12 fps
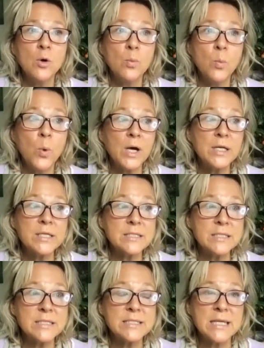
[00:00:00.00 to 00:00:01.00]
words
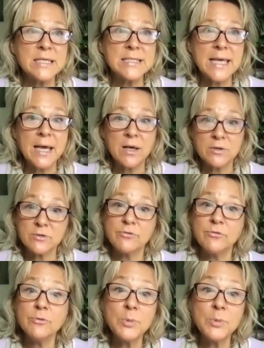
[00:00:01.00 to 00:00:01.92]
that are sent out for